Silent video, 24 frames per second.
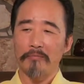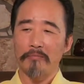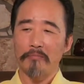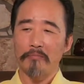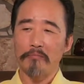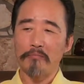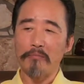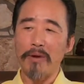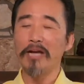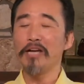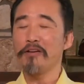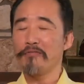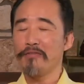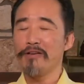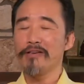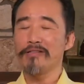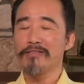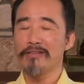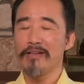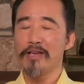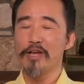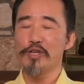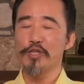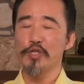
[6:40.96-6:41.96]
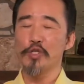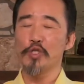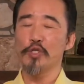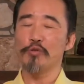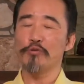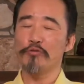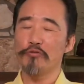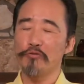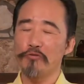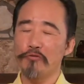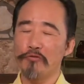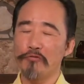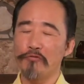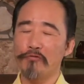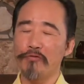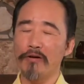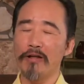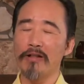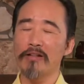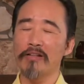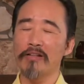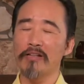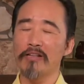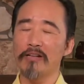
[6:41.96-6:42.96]
manifestation of
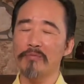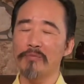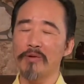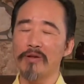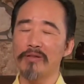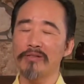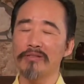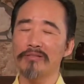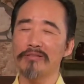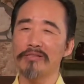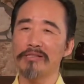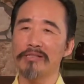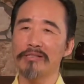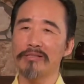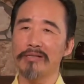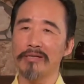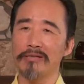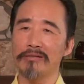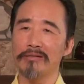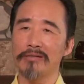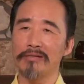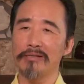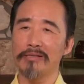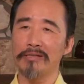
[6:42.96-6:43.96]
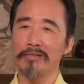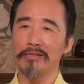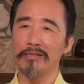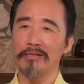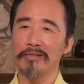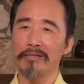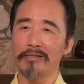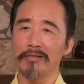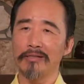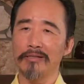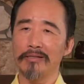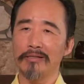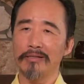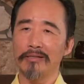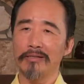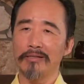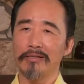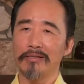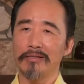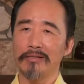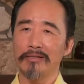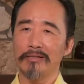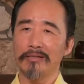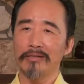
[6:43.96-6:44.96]
fundamental integrity
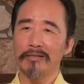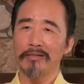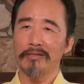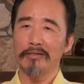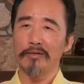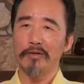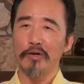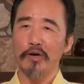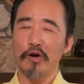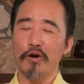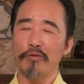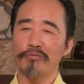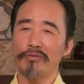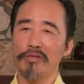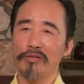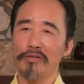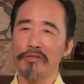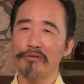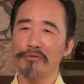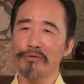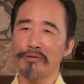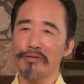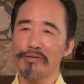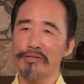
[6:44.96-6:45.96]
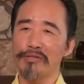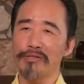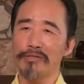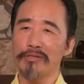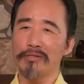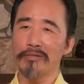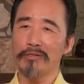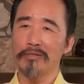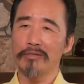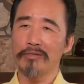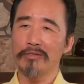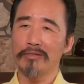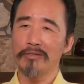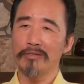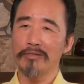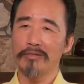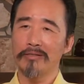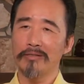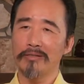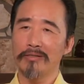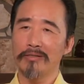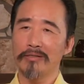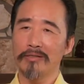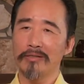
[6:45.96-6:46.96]
of the universe
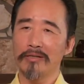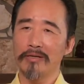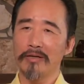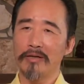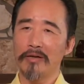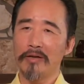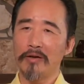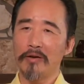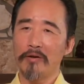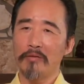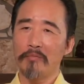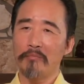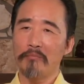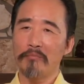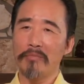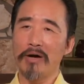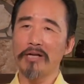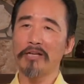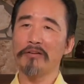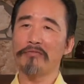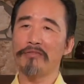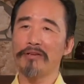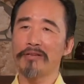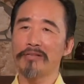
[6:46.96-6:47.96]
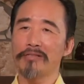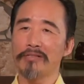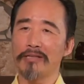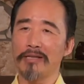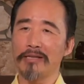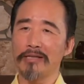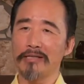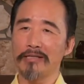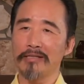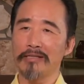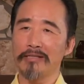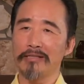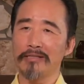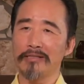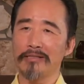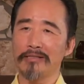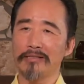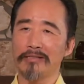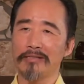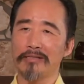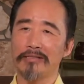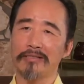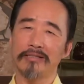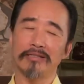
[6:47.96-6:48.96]
manifesting
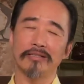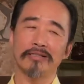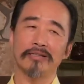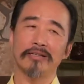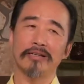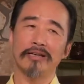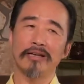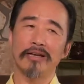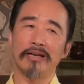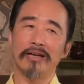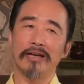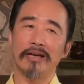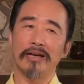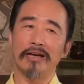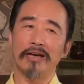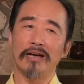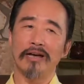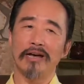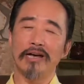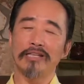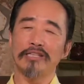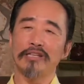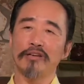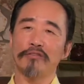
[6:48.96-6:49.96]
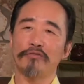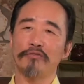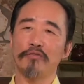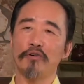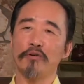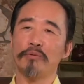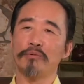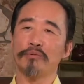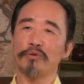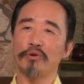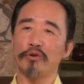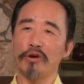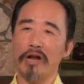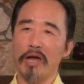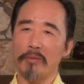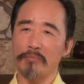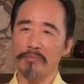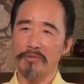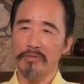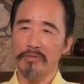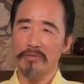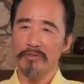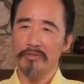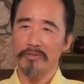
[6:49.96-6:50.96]
as a form of
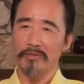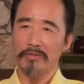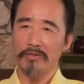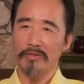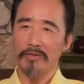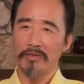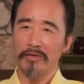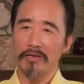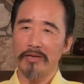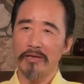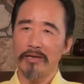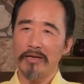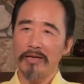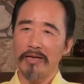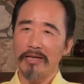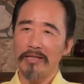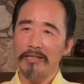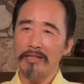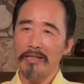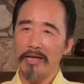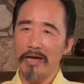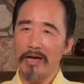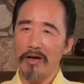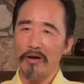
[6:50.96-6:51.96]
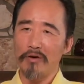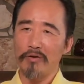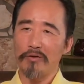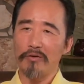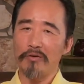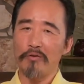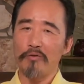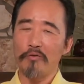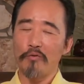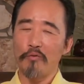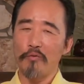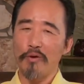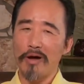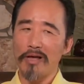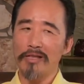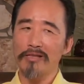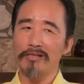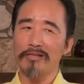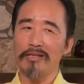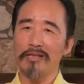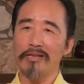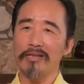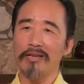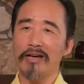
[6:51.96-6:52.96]
collapse. Now, one
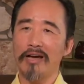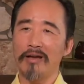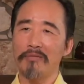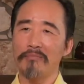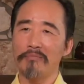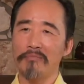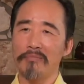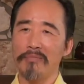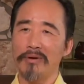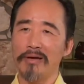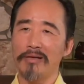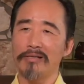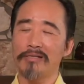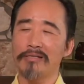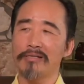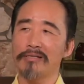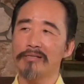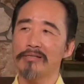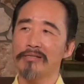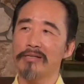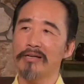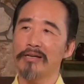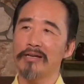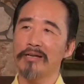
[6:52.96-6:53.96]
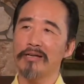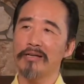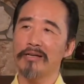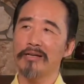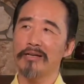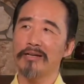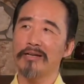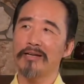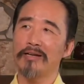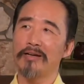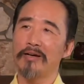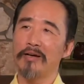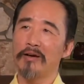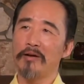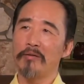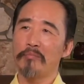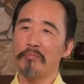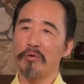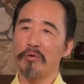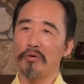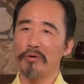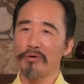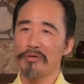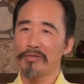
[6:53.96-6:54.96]
thing I must
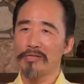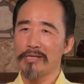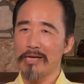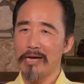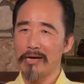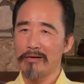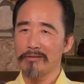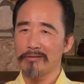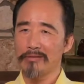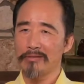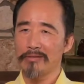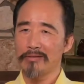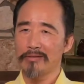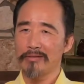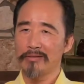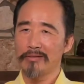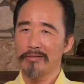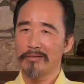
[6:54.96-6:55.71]
point out